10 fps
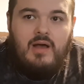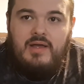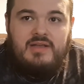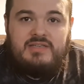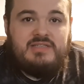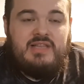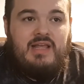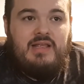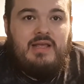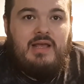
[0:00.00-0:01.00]
I just
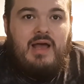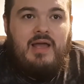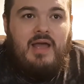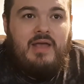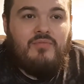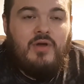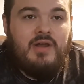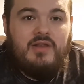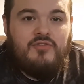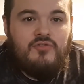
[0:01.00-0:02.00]
I, I
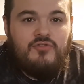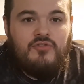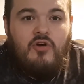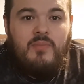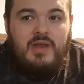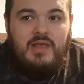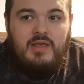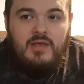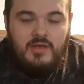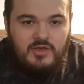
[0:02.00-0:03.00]
run into so many